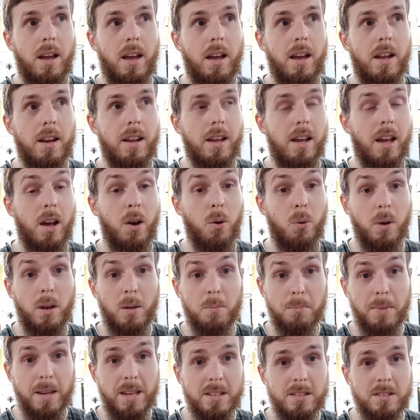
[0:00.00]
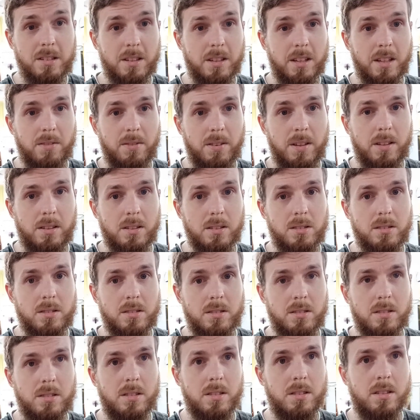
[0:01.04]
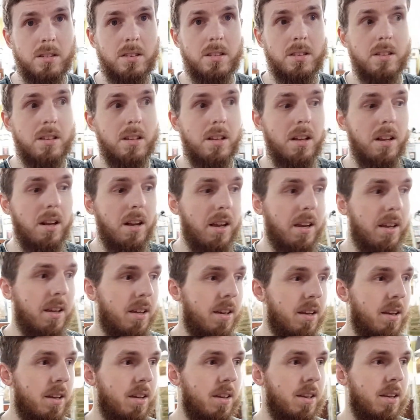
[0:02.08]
and how amazing it feels. Like